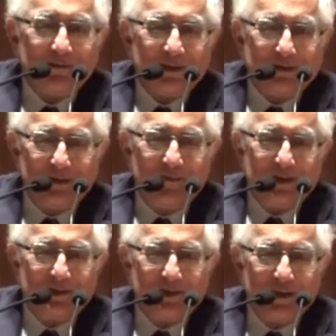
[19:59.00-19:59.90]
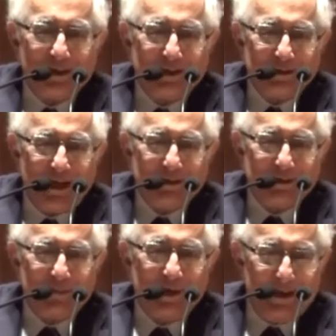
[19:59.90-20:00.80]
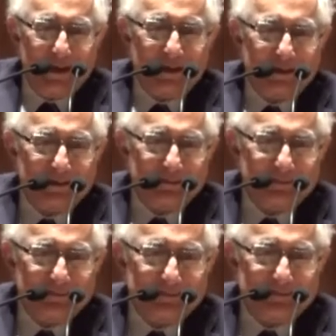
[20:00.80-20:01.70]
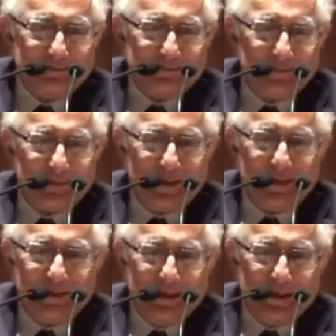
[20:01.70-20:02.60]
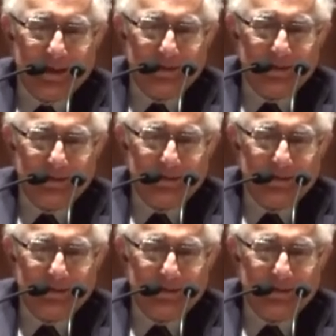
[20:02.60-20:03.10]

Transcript: if a civil engineer designs a building and the